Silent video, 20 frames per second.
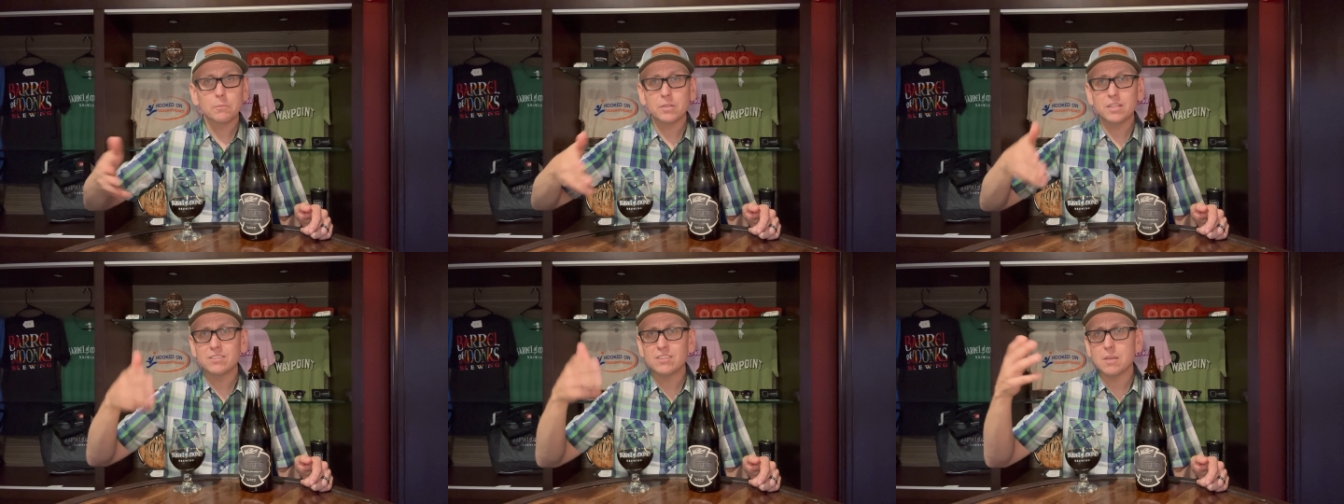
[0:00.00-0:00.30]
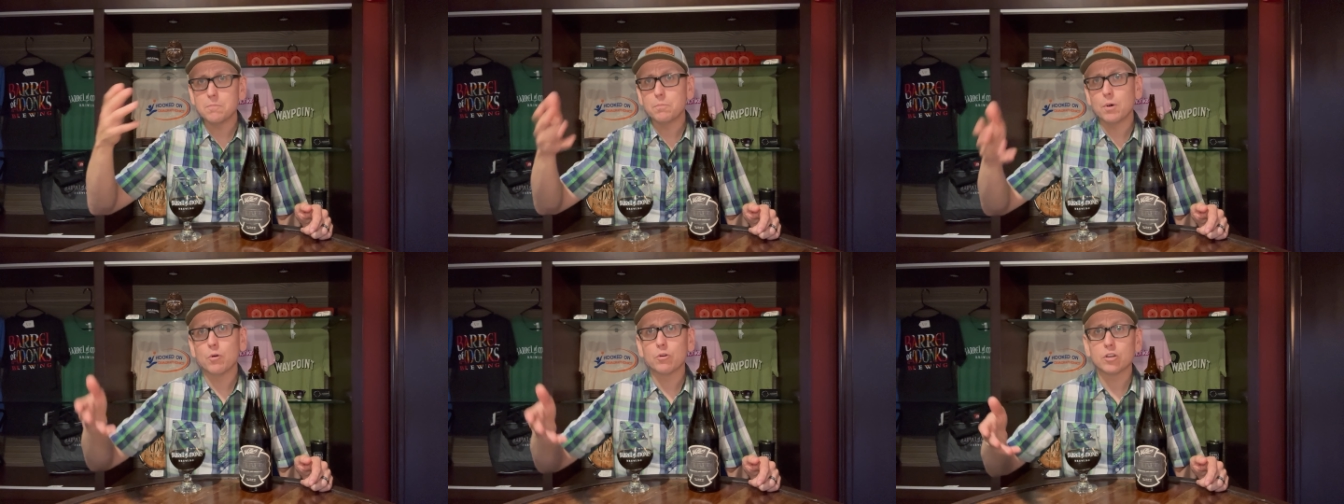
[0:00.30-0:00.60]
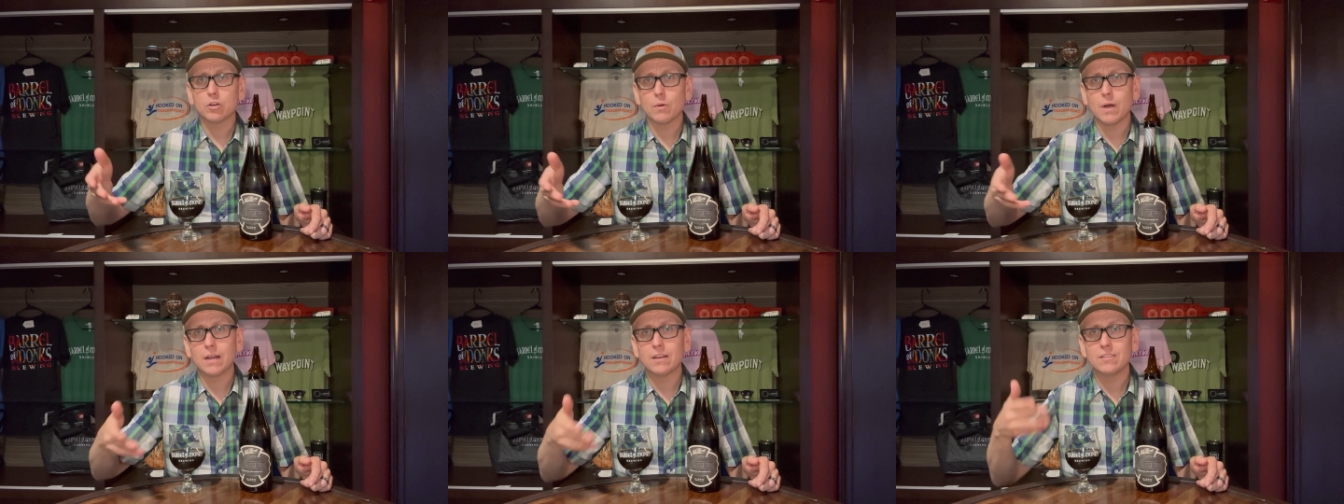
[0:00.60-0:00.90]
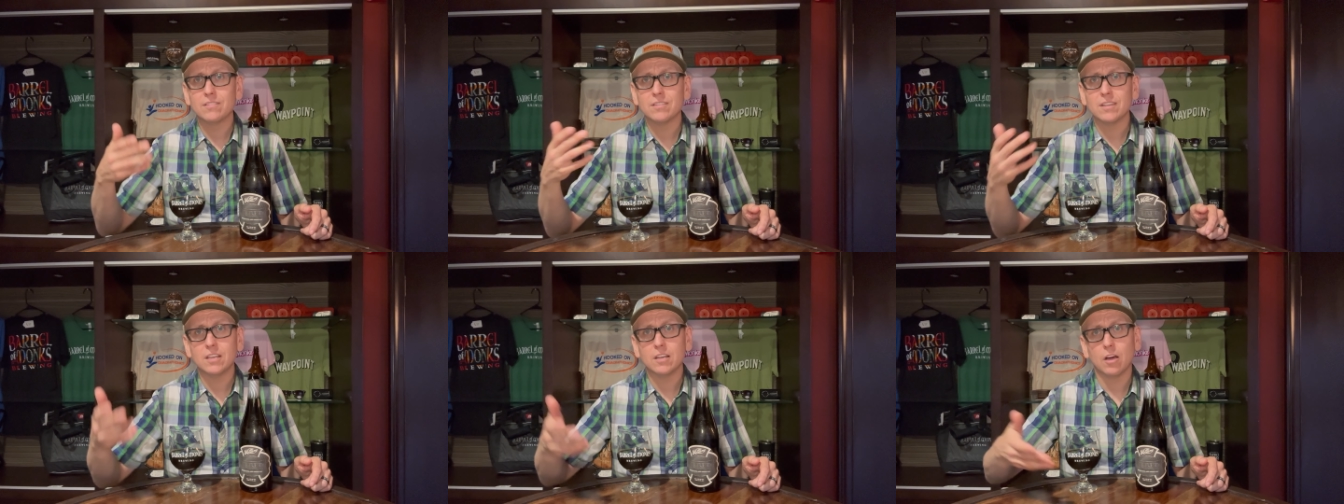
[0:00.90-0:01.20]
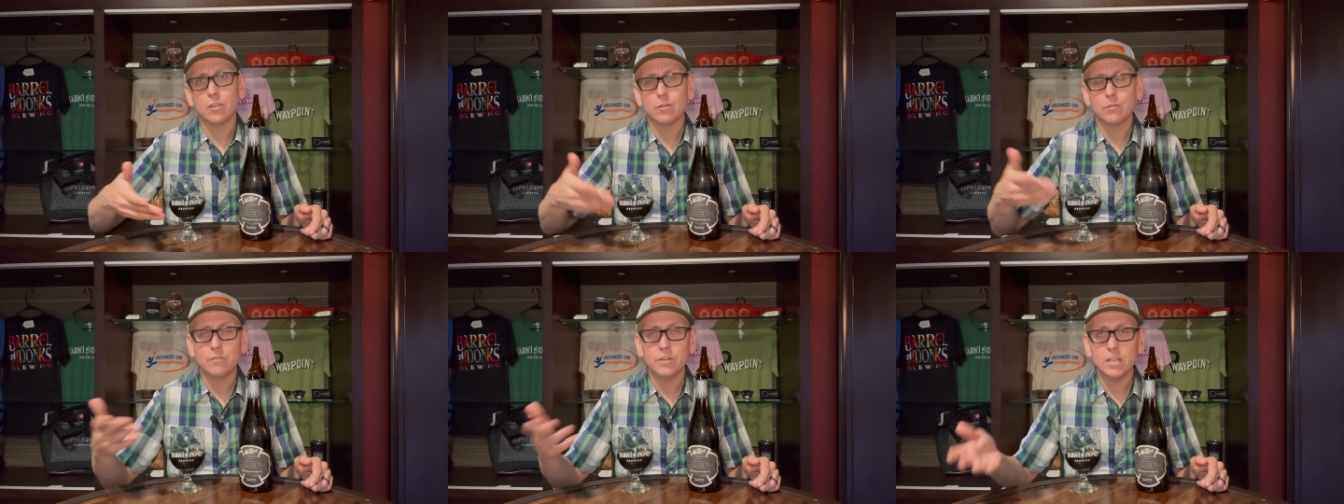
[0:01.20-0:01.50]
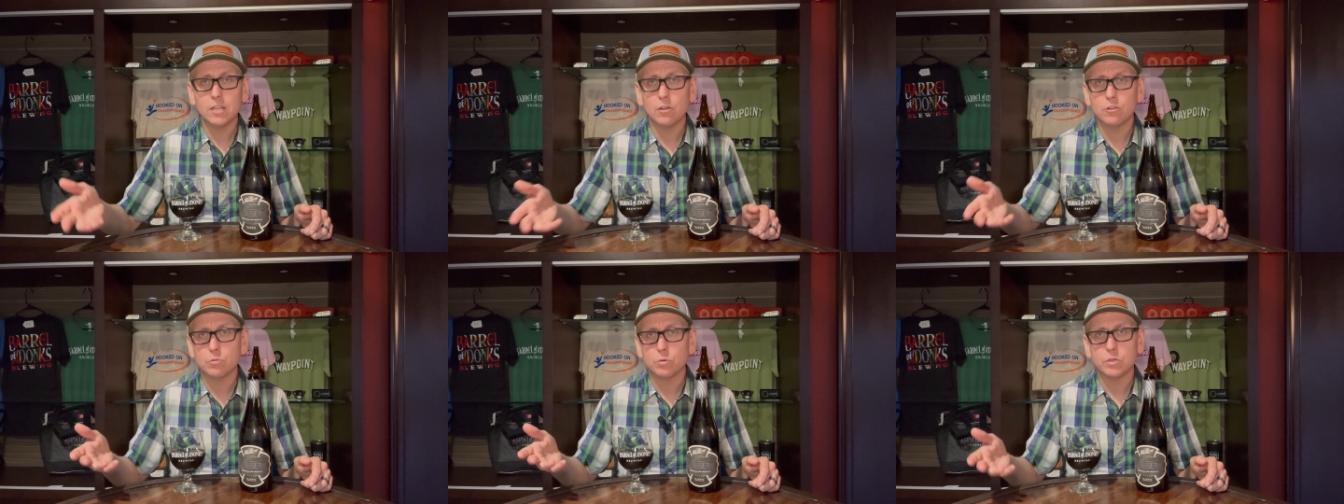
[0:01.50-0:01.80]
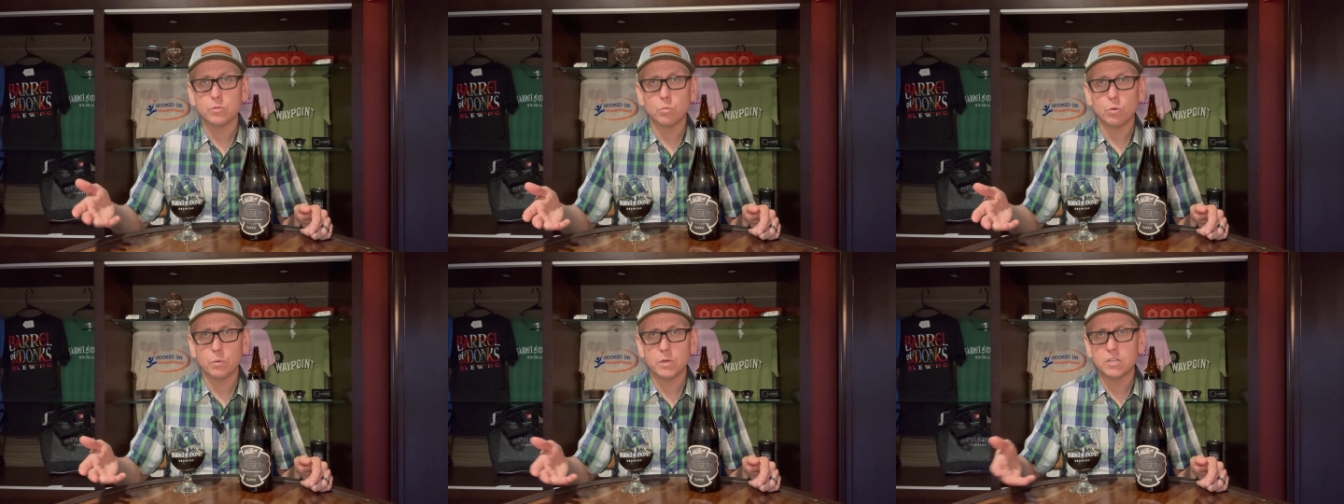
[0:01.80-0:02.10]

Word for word: Please keep poking around and seeing other videos where